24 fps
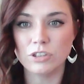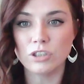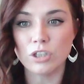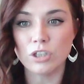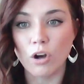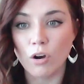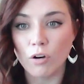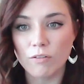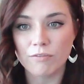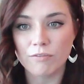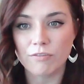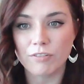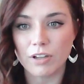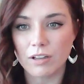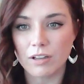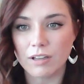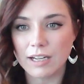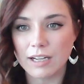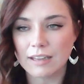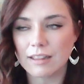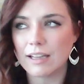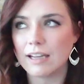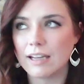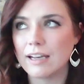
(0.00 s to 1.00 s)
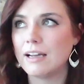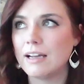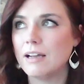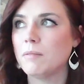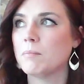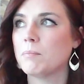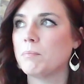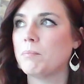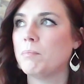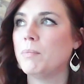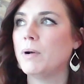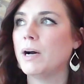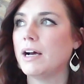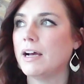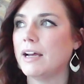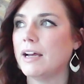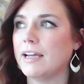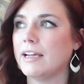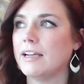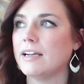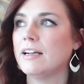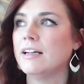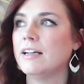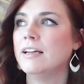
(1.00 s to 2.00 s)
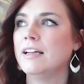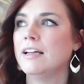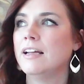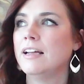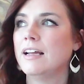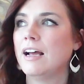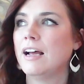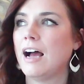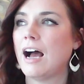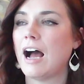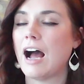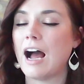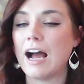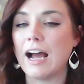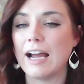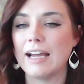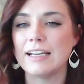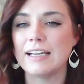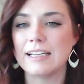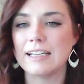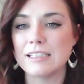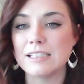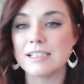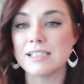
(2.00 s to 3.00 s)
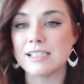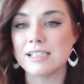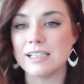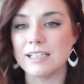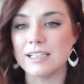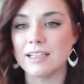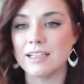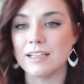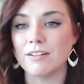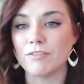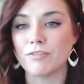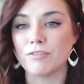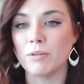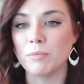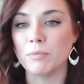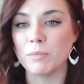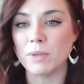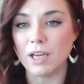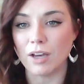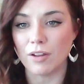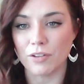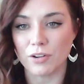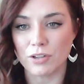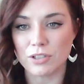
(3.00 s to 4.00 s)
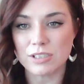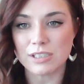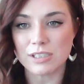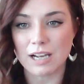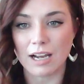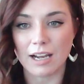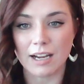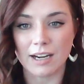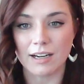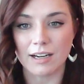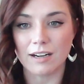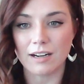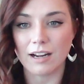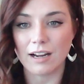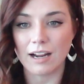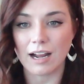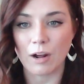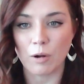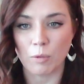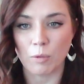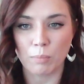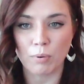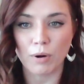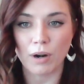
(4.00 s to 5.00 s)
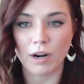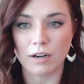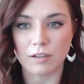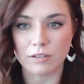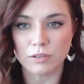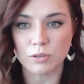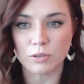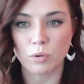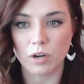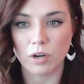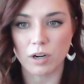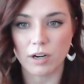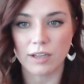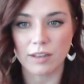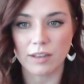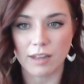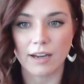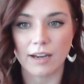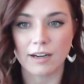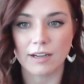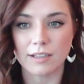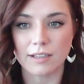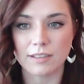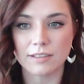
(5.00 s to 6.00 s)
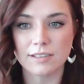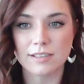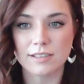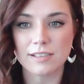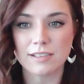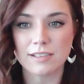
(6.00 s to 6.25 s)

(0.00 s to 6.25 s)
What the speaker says: don't feel like that, but I can see it from the other side how predatory that is.